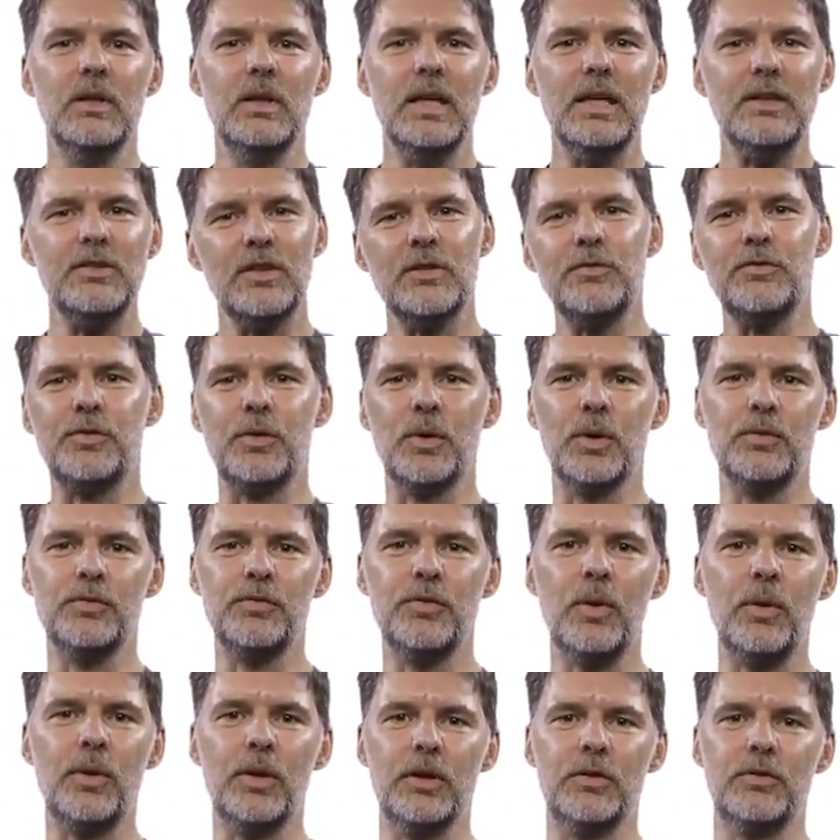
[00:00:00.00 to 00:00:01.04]
it's inferred
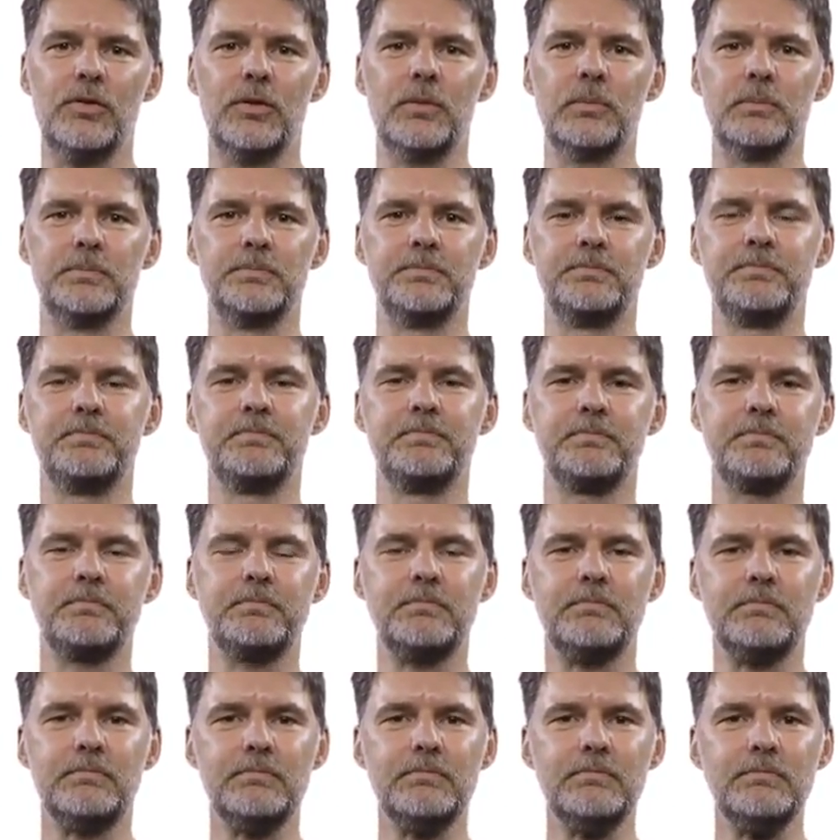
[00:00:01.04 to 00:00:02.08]
for us.
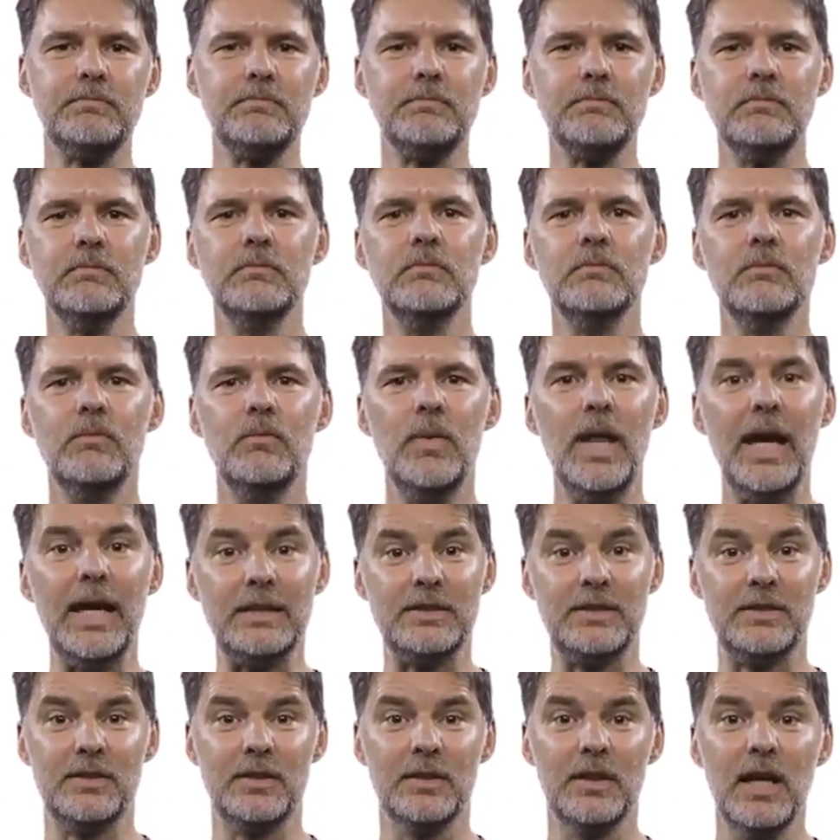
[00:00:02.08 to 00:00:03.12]

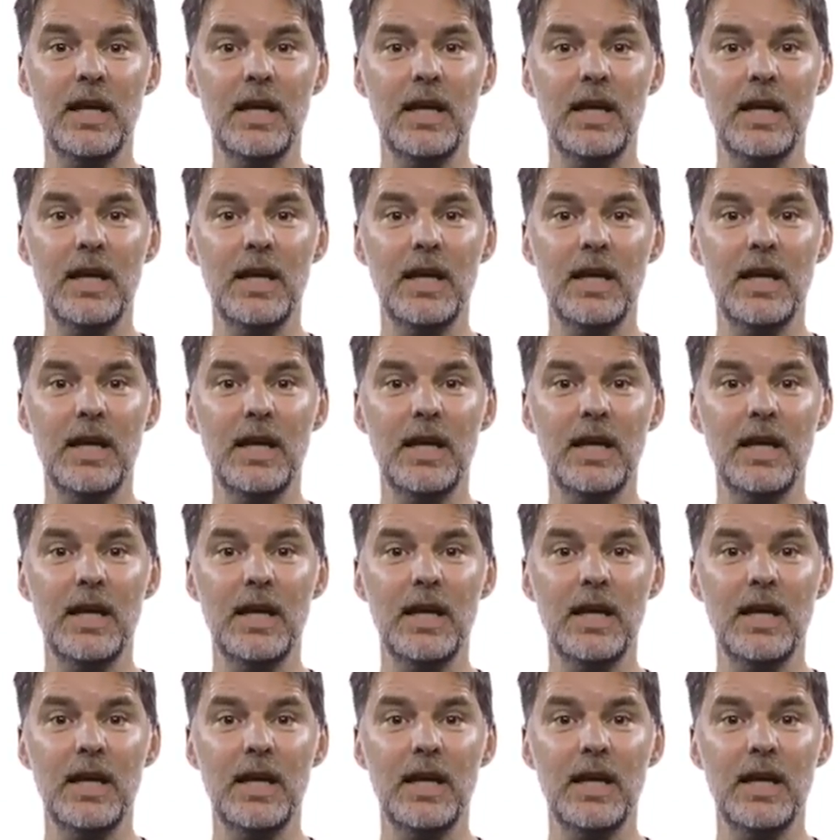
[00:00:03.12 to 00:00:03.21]
Next,